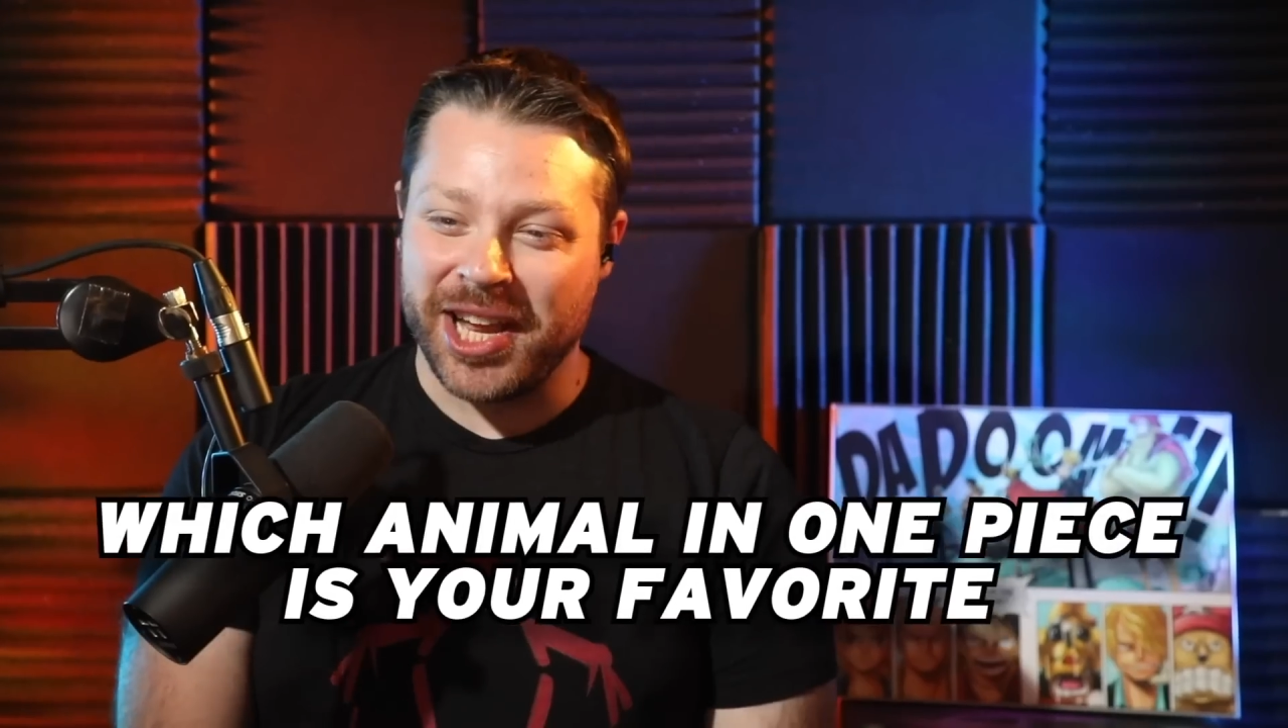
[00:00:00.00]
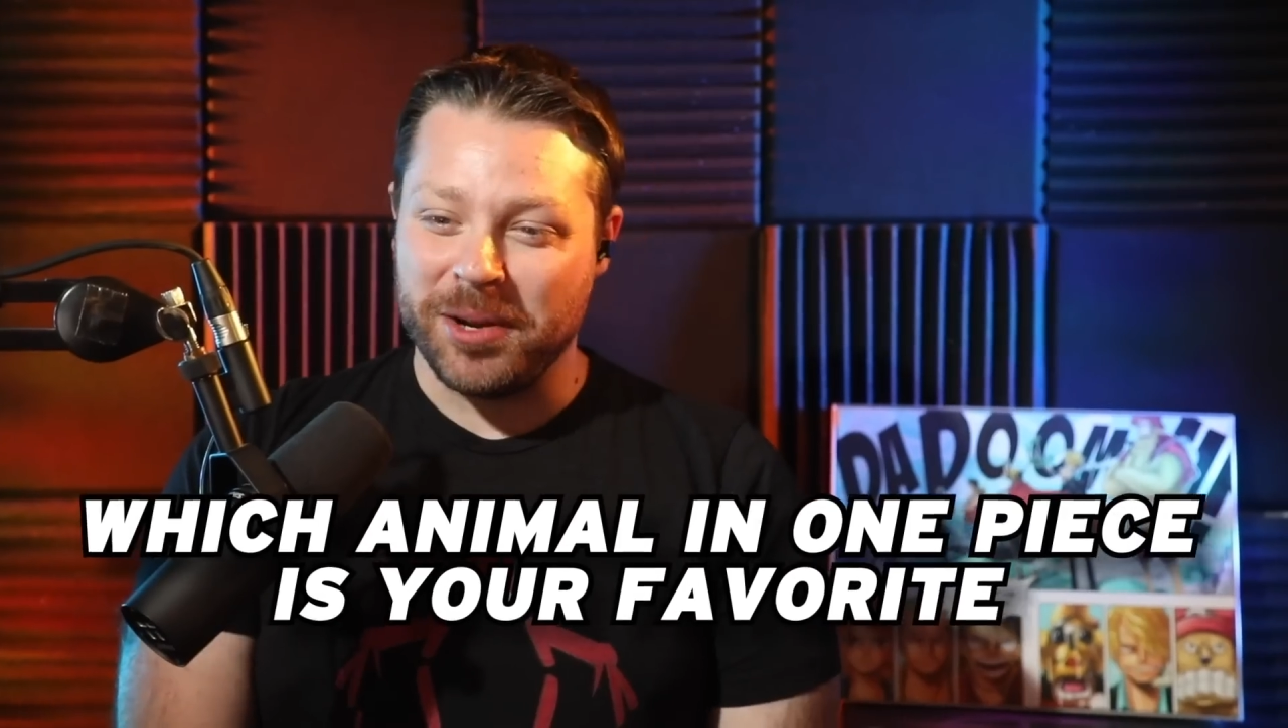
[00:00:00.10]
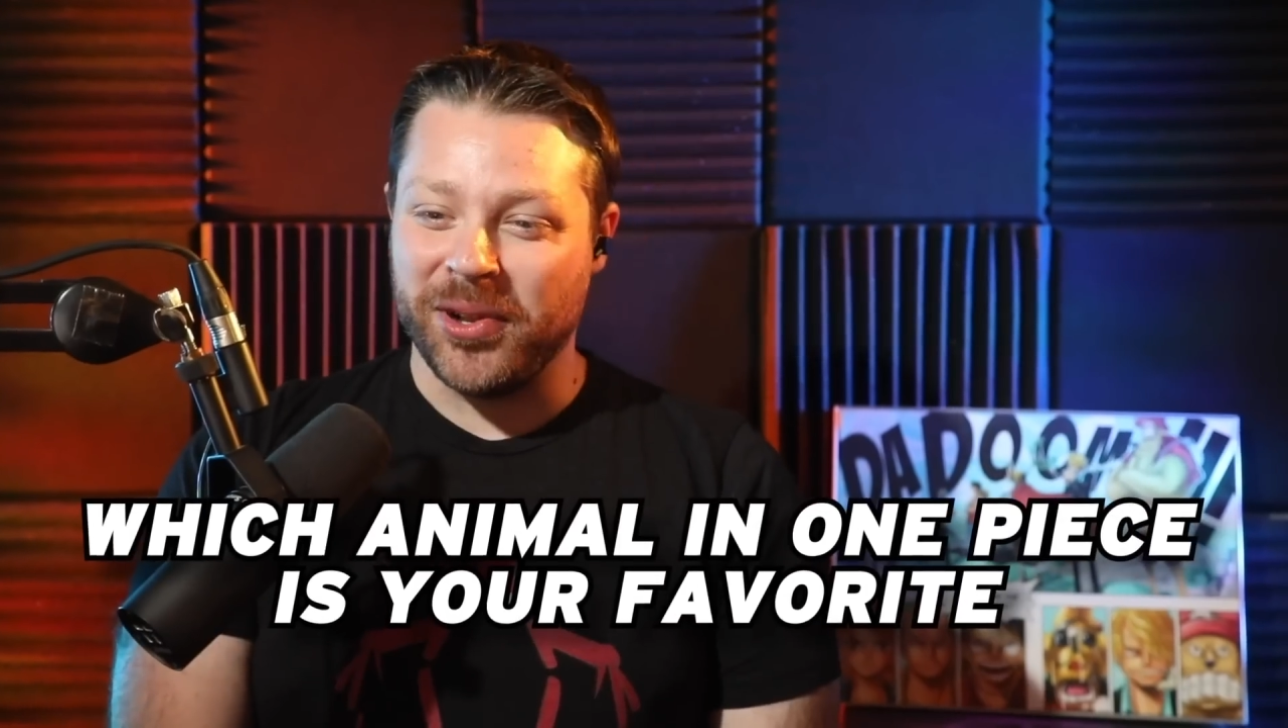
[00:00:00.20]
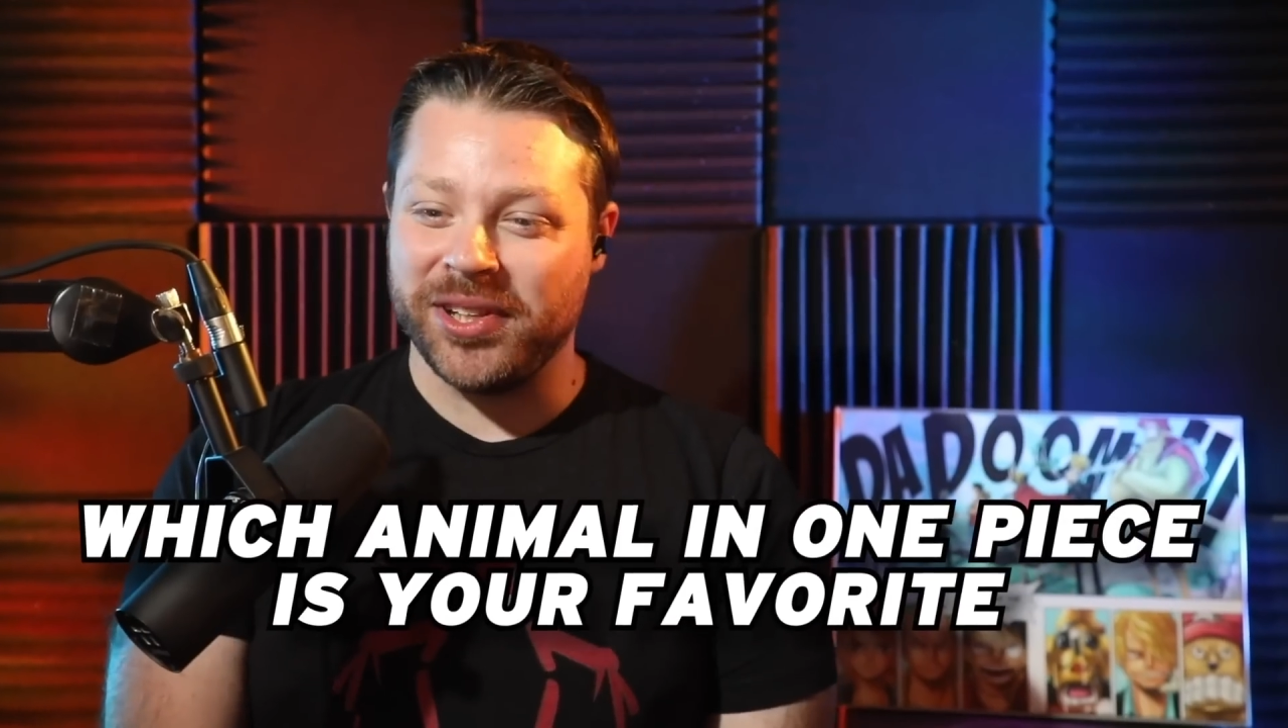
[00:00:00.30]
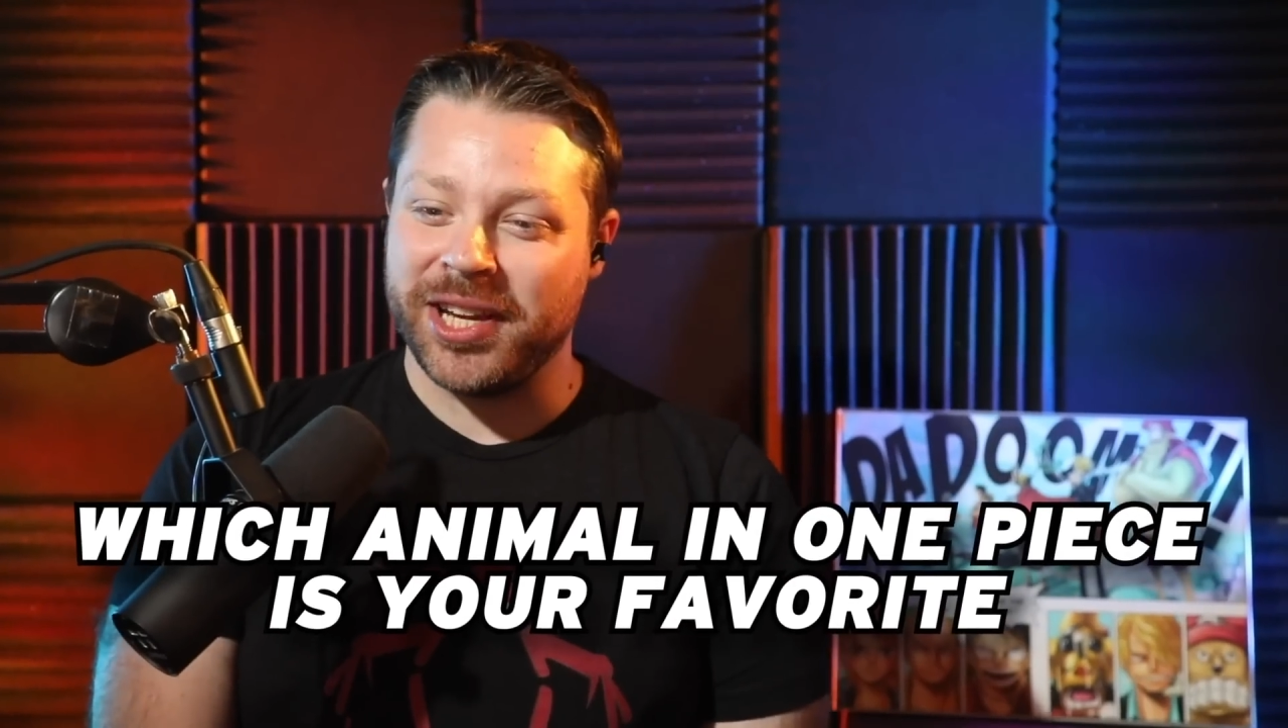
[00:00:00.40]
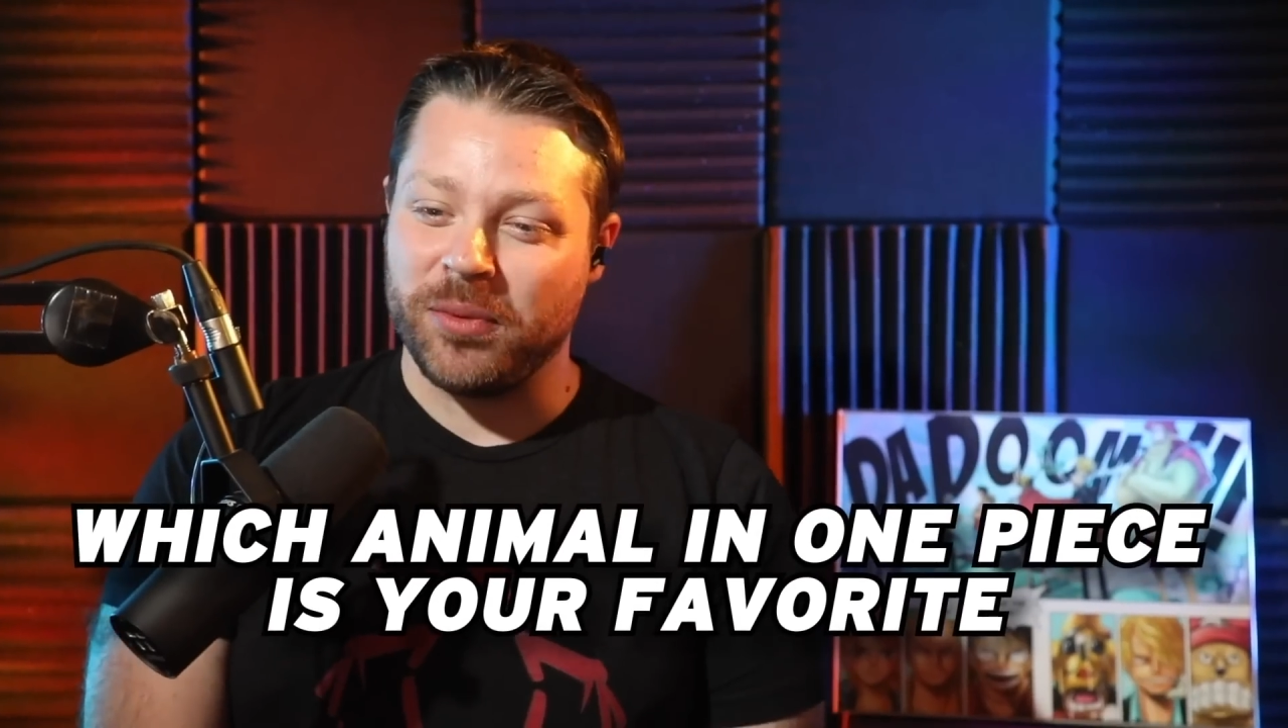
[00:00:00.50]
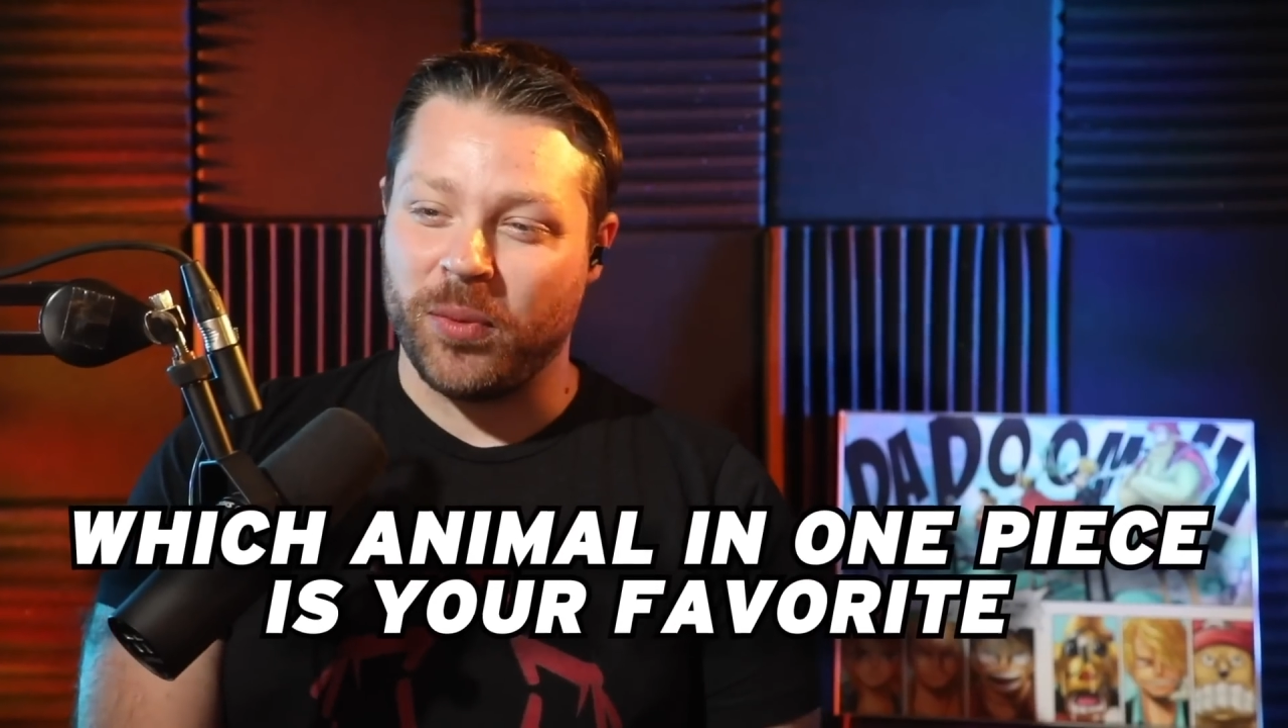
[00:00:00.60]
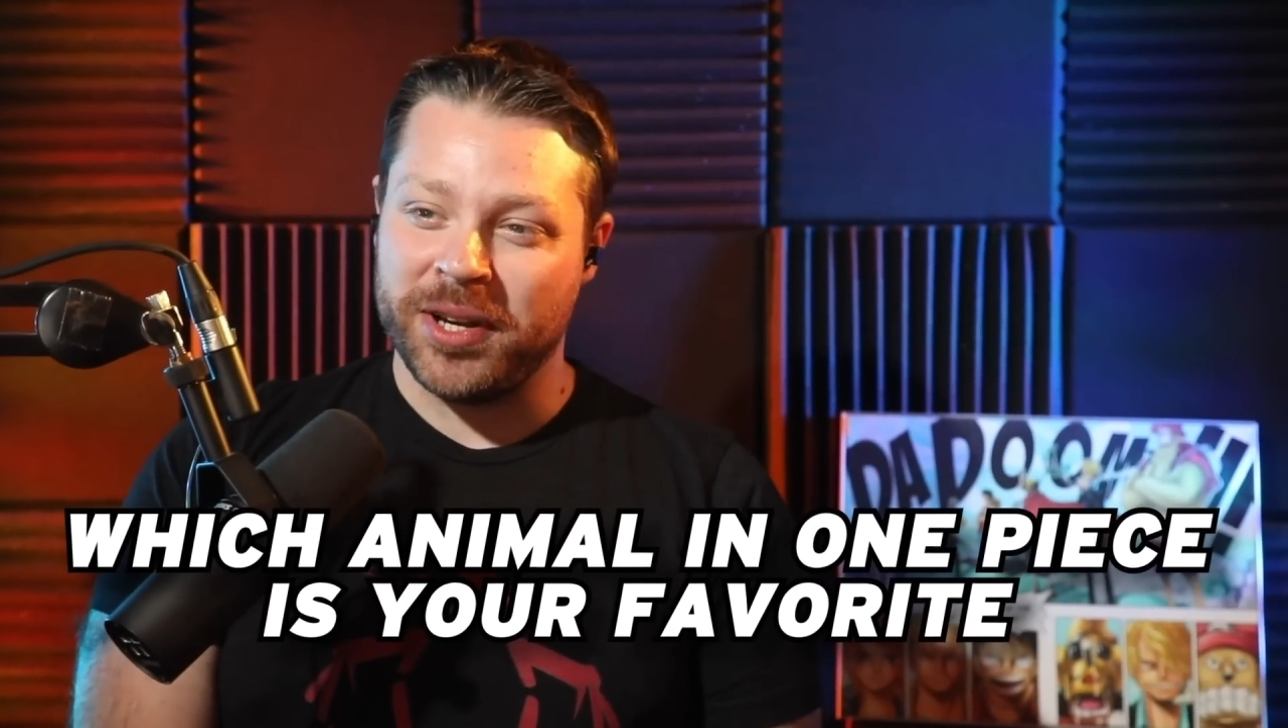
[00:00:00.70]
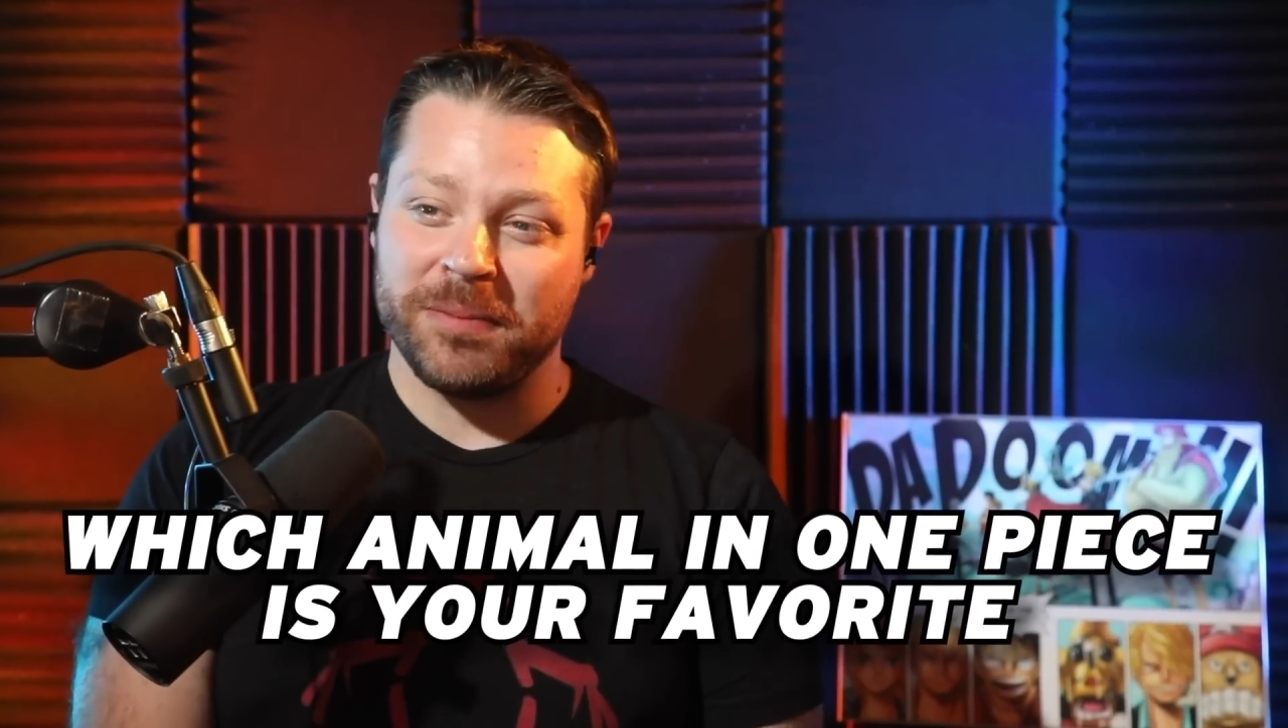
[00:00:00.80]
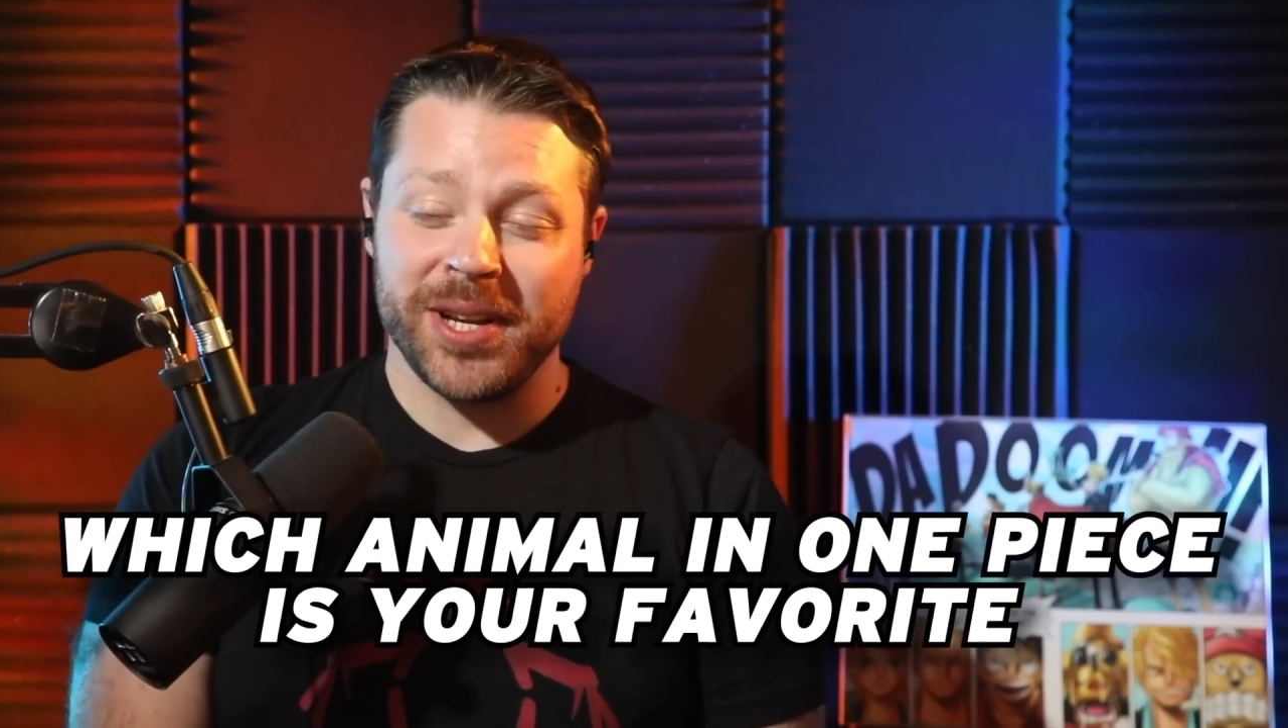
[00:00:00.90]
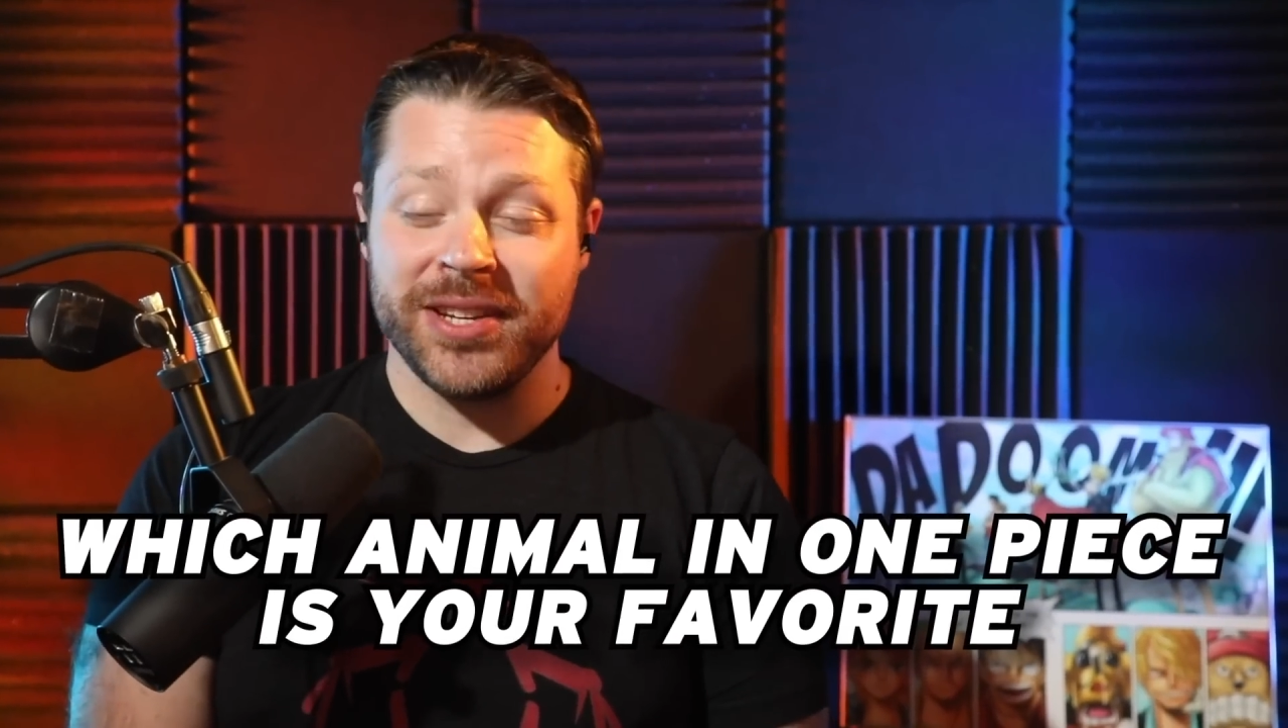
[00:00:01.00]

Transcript: animal in One